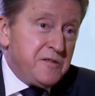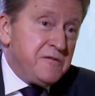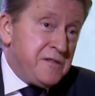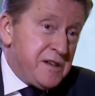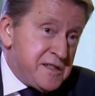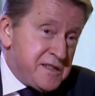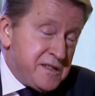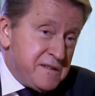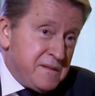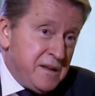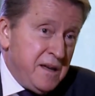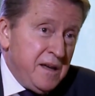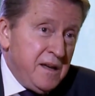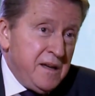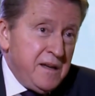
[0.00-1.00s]
or
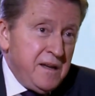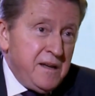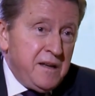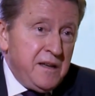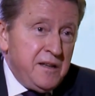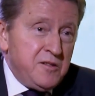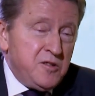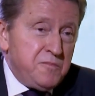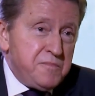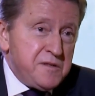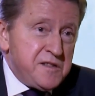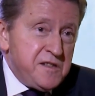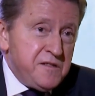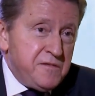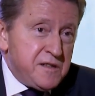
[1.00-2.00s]
Western
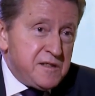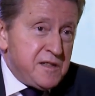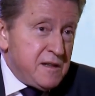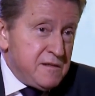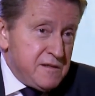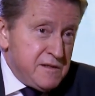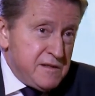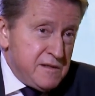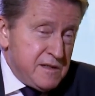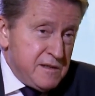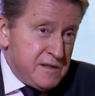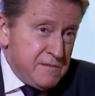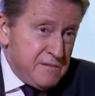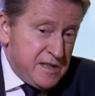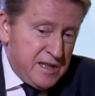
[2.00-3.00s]
Indo-Pacific
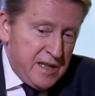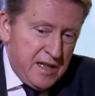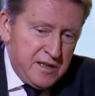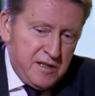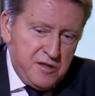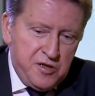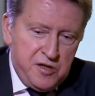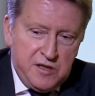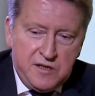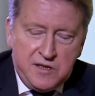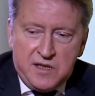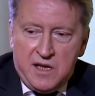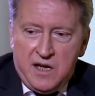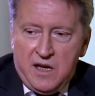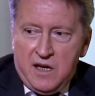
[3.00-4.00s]

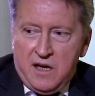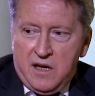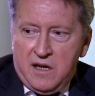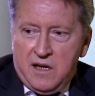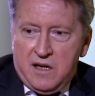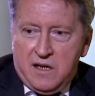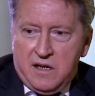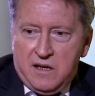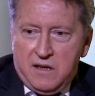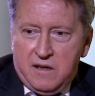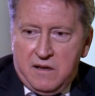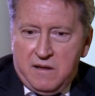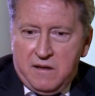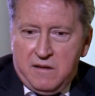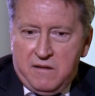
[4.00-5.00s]
strategies
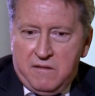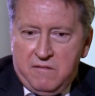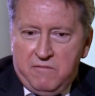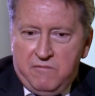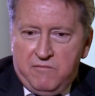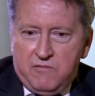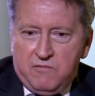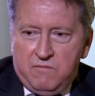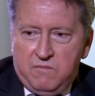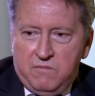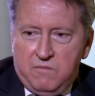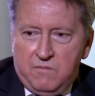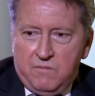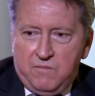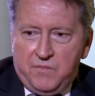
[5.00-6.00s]
uh,
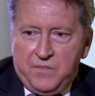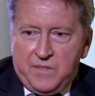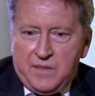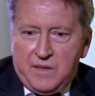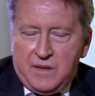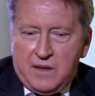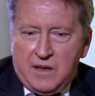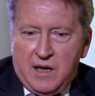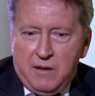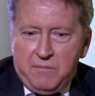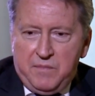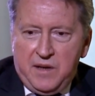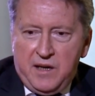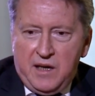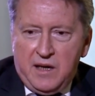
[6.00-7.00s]
are
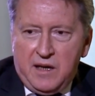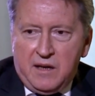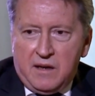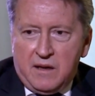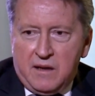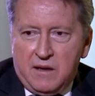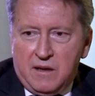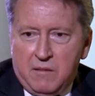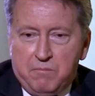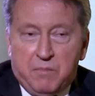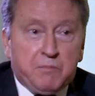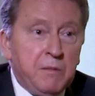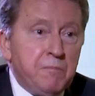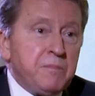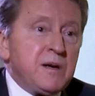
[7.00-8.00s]
being uh,
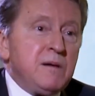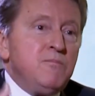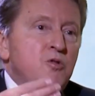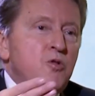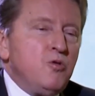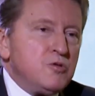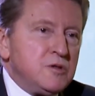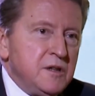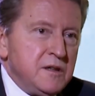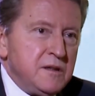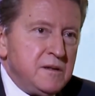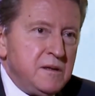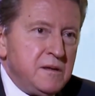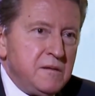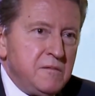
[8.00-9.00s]

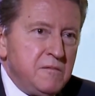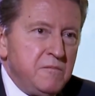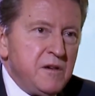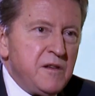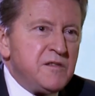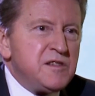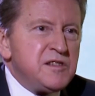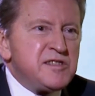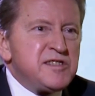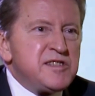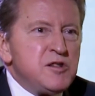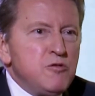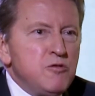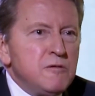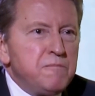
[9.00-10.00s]
promoted with the
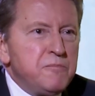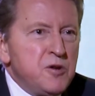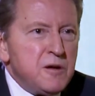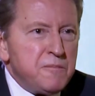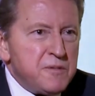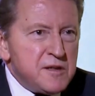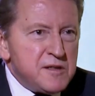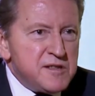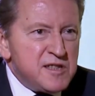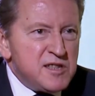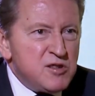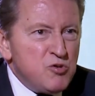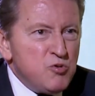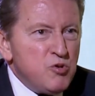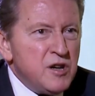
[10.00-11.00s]
sole purpose
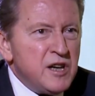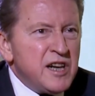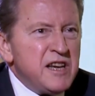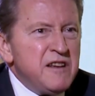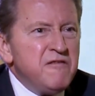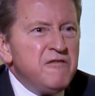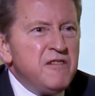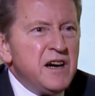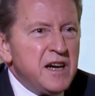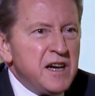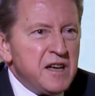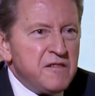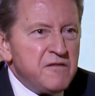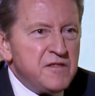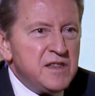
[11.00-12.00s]
to
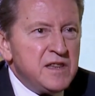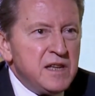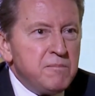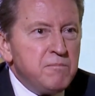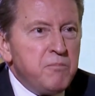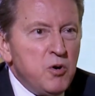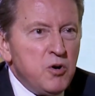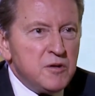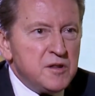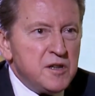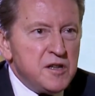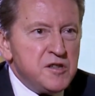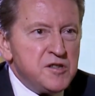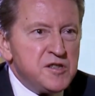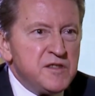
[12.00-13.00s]
revive the
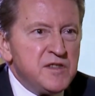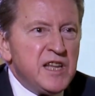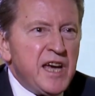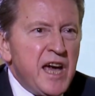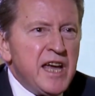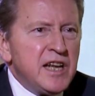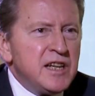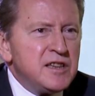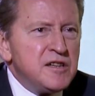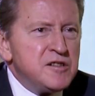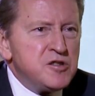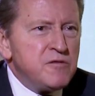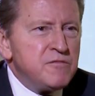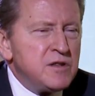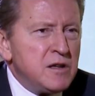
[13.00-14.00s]
bondage, the
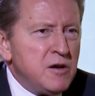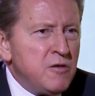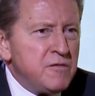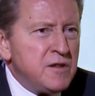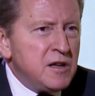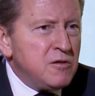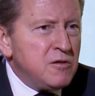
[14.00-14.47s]
heritage of the, of the